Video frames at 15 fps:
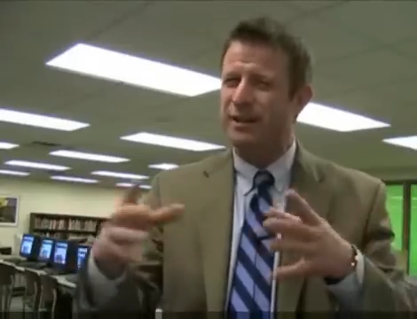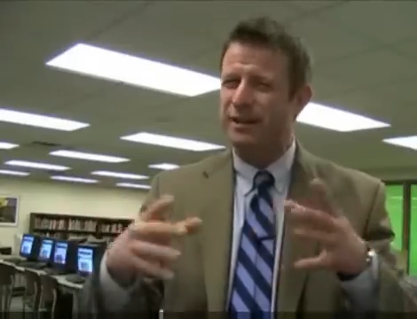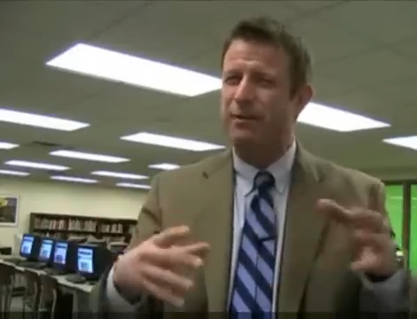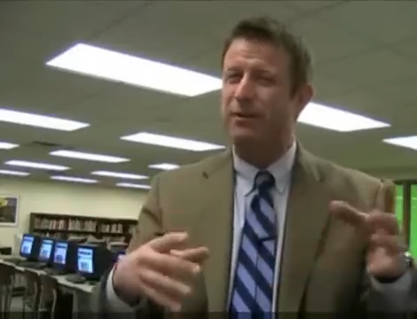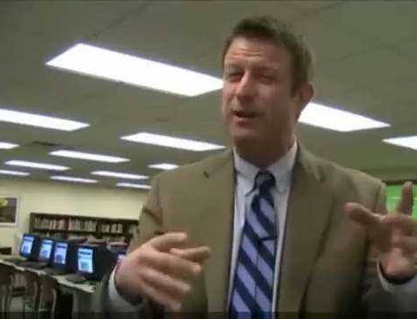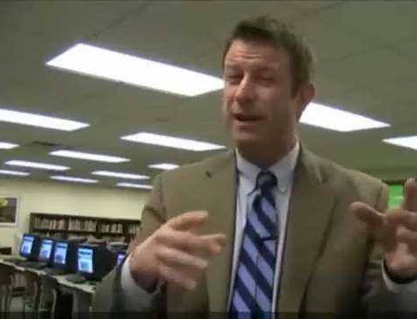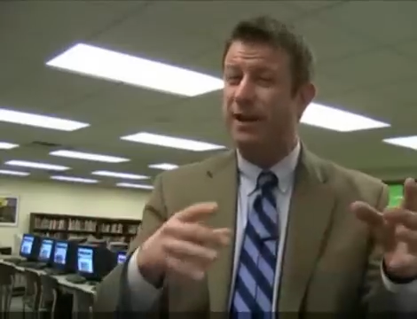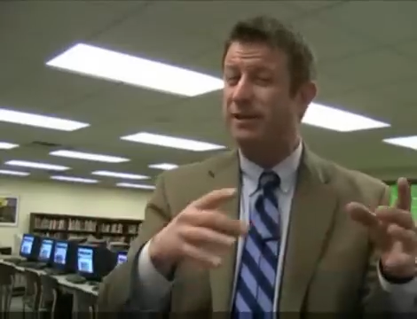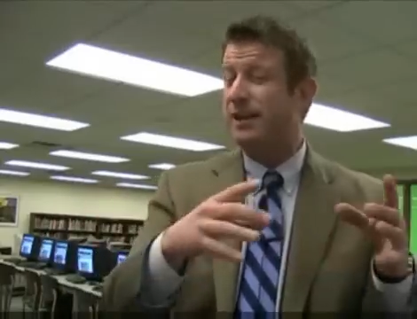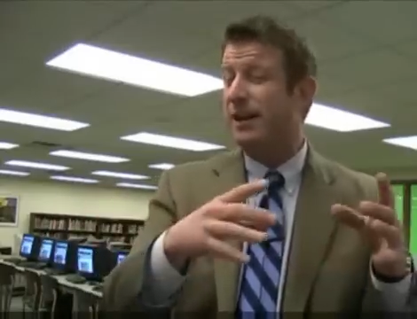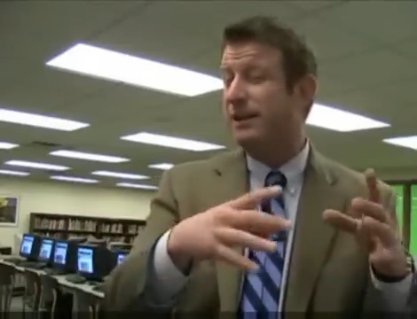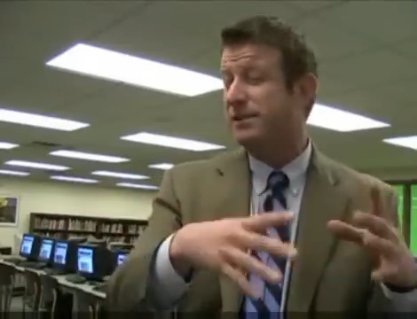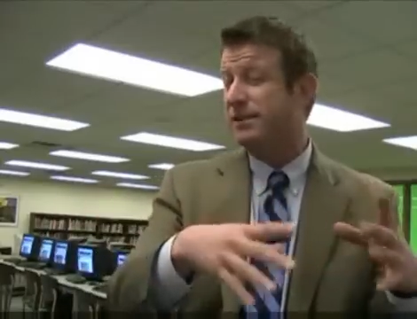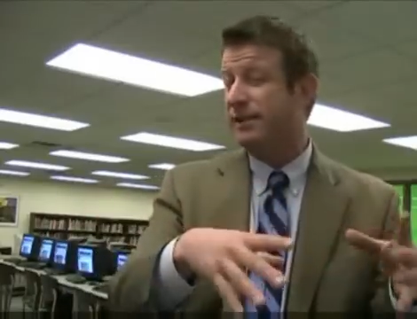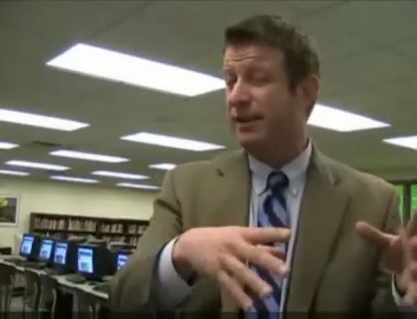there were kids
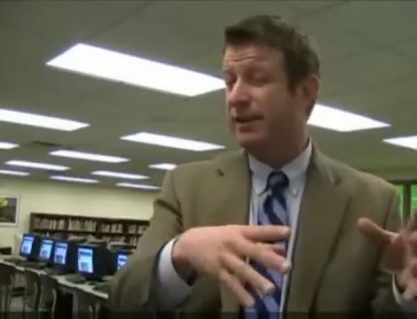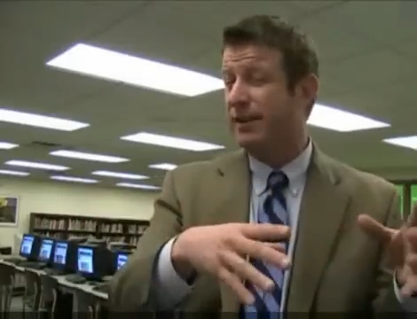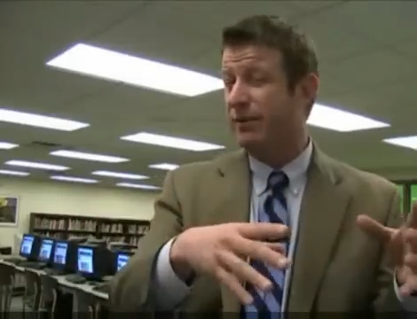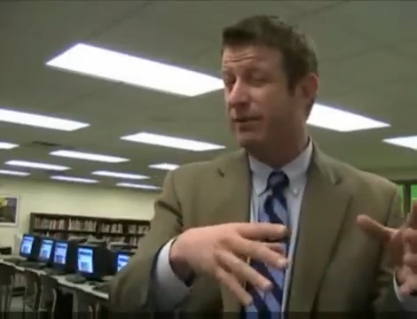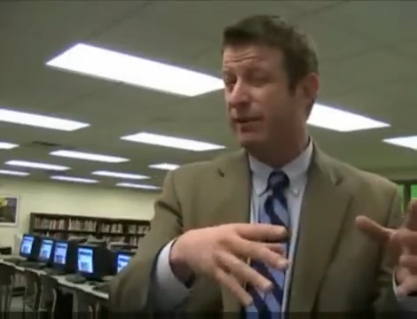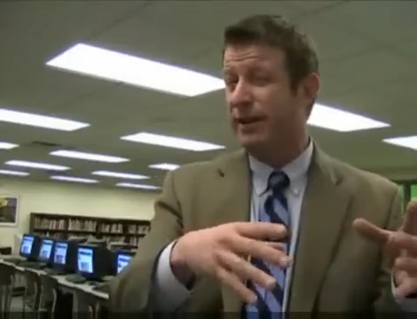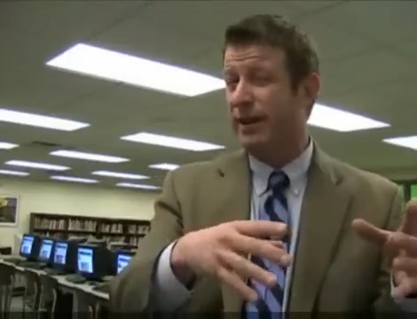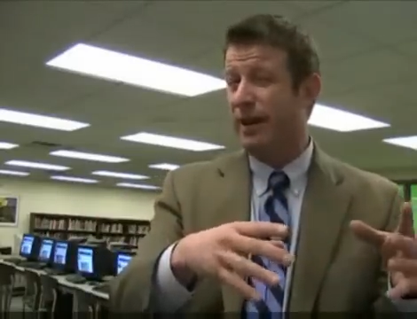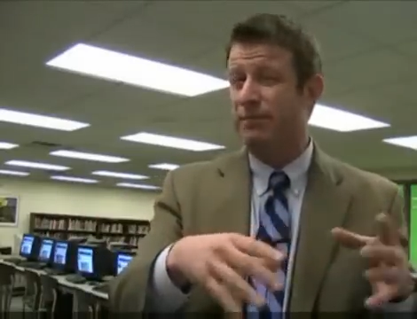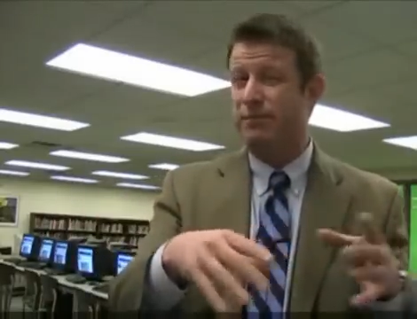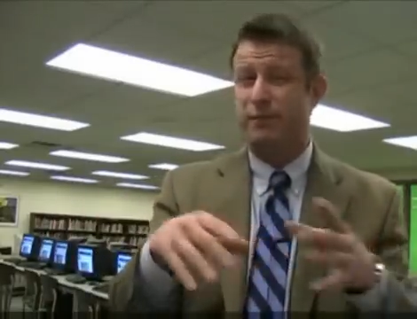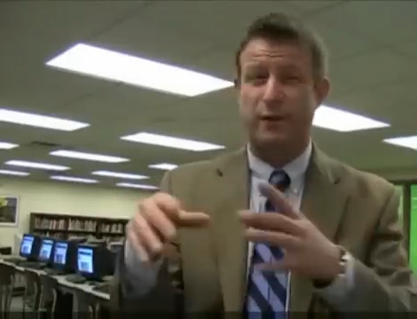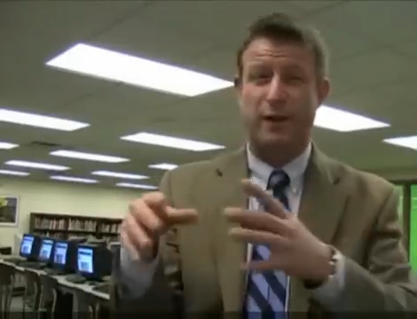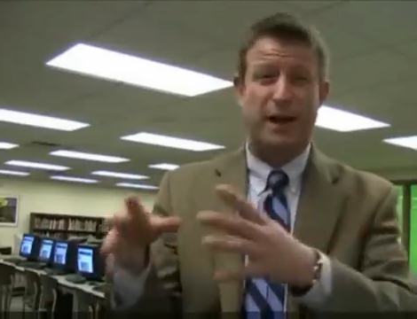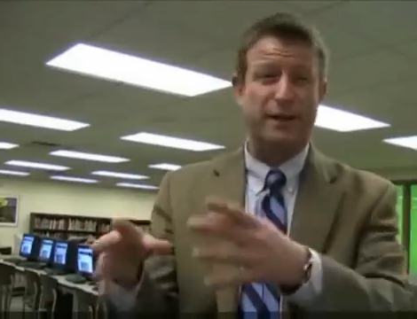actually queuing up
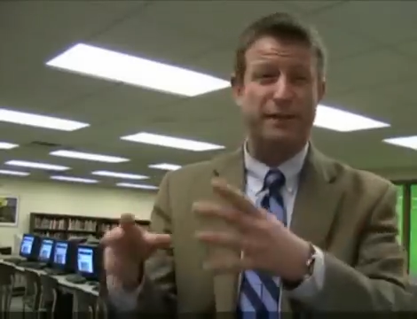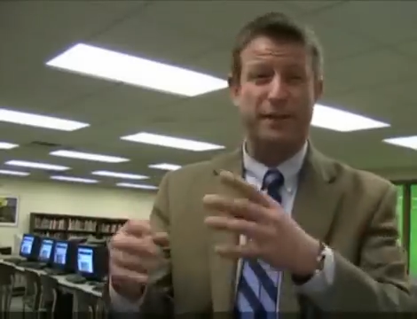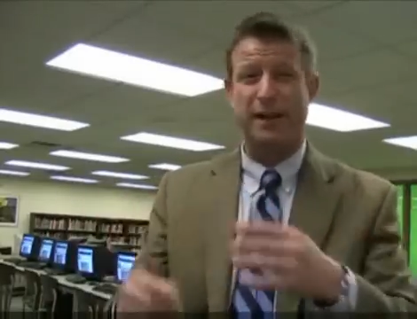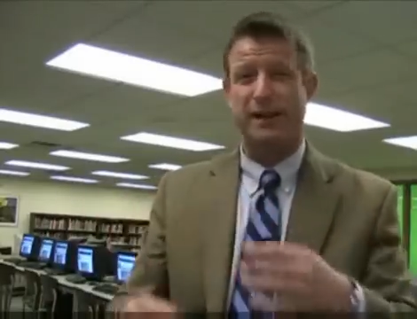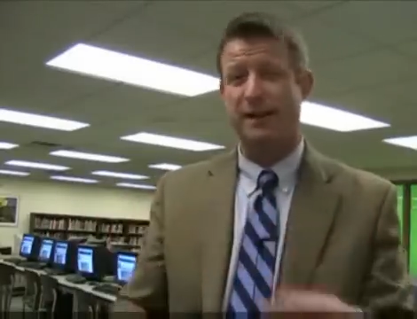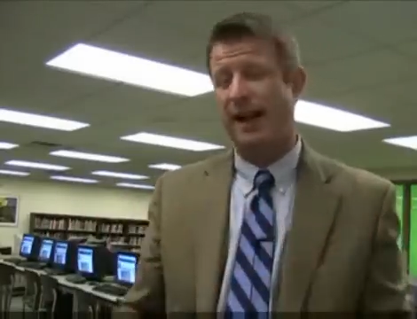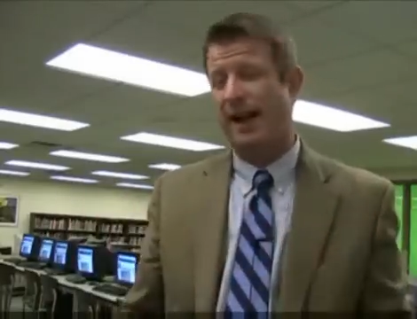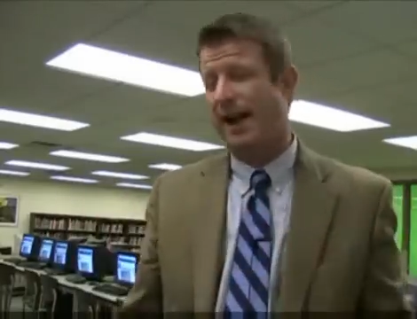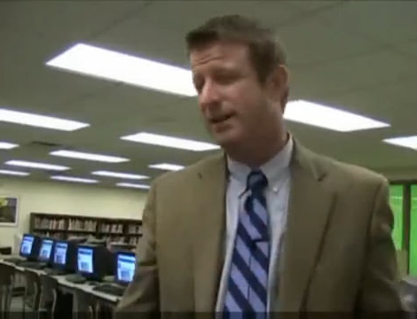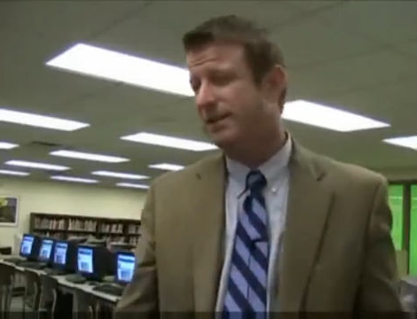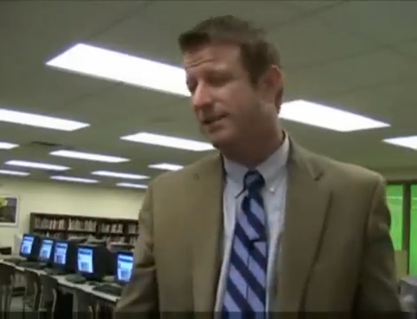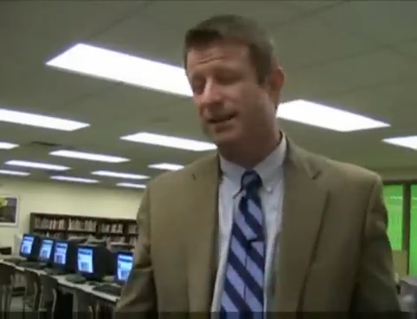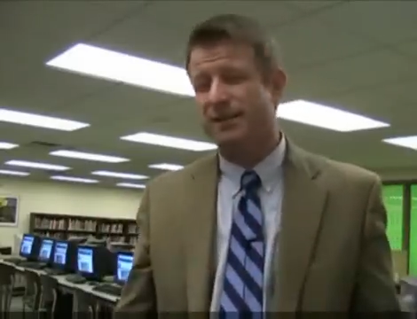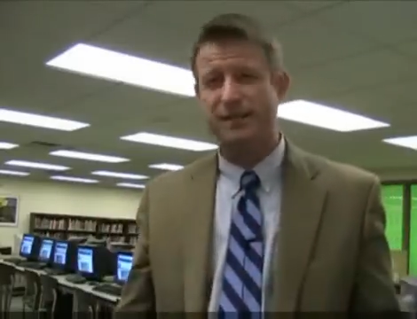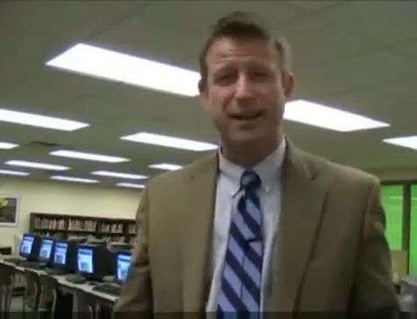for online
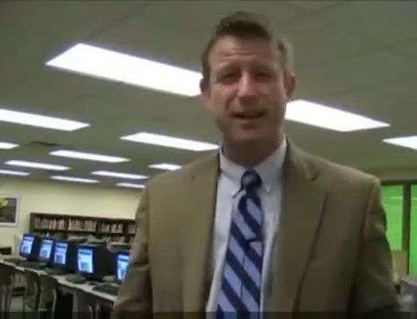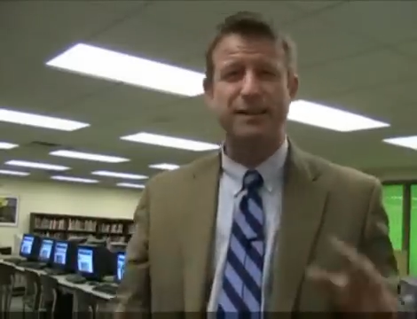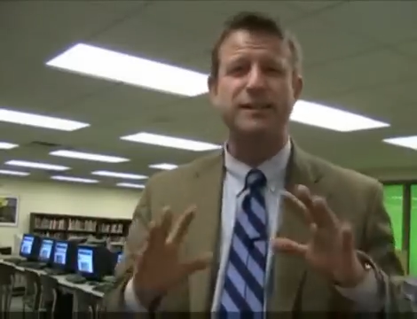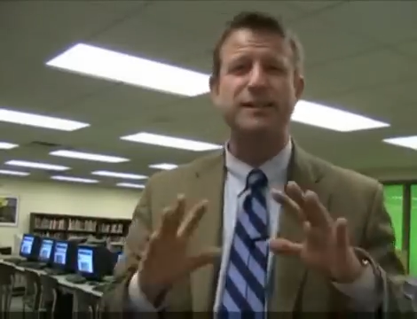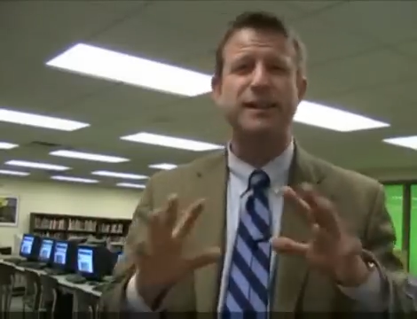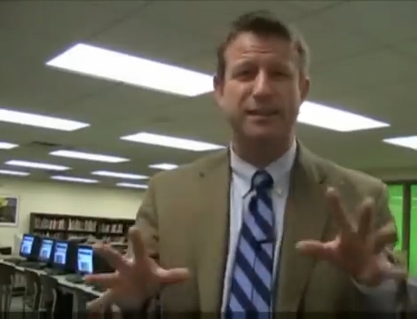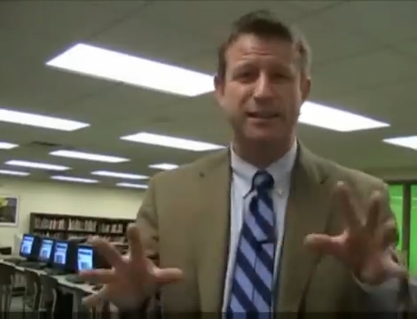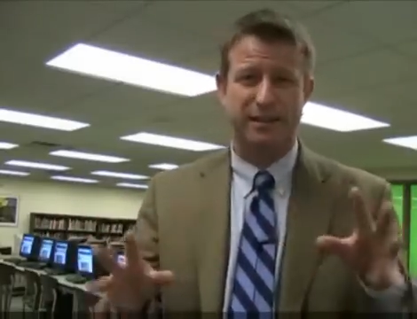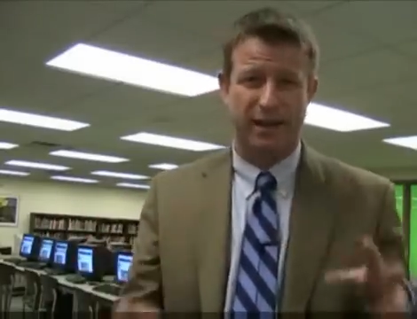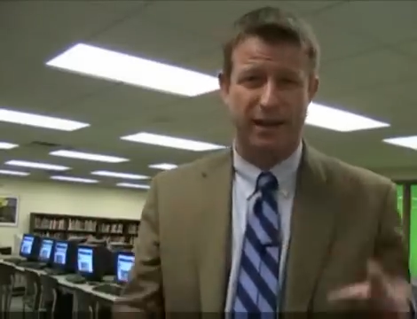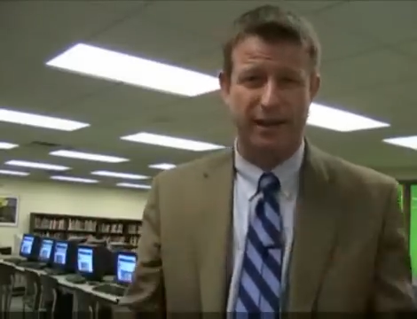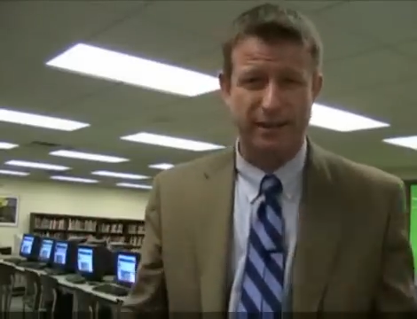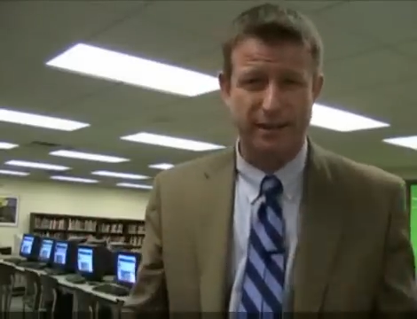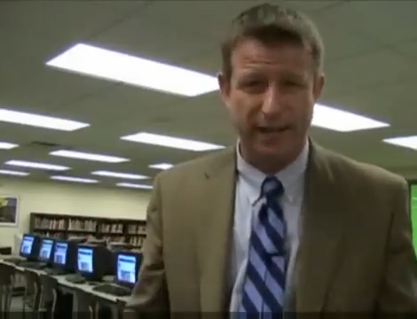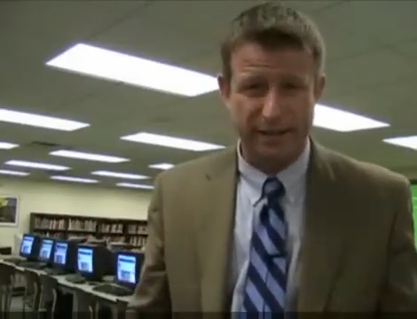access, and I didn't
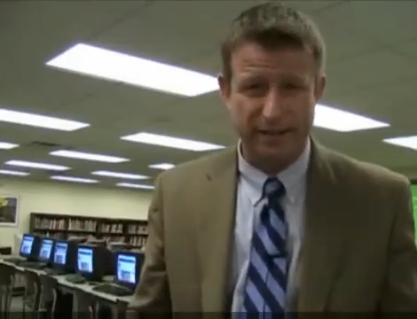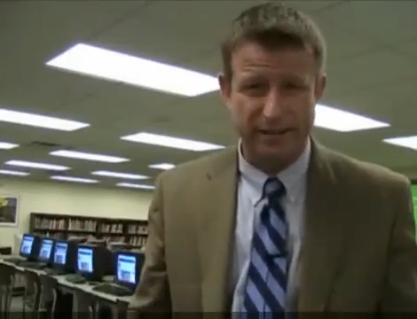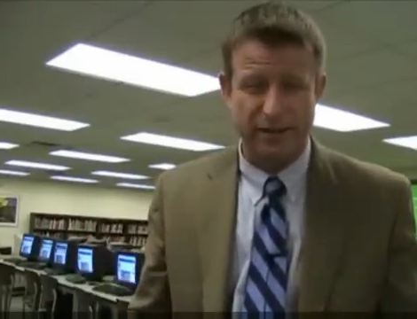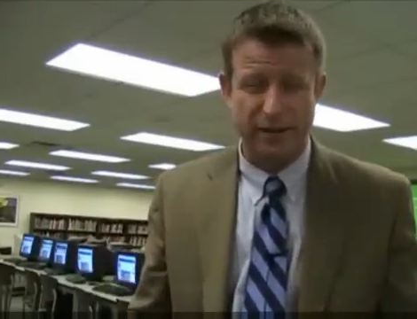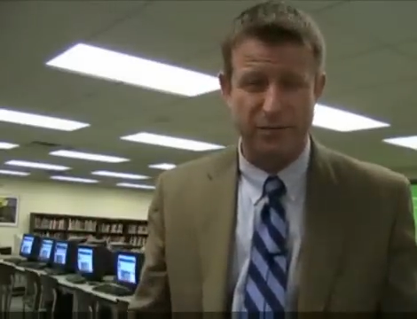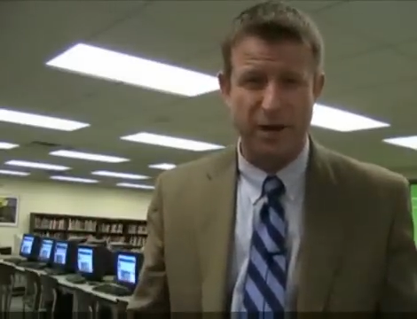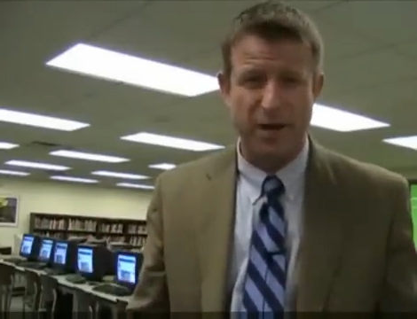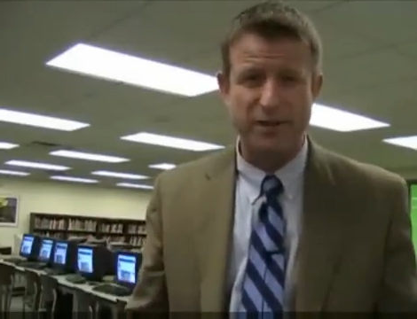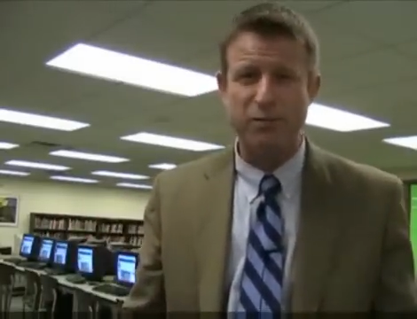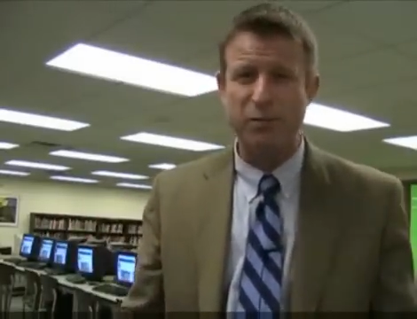like that so much.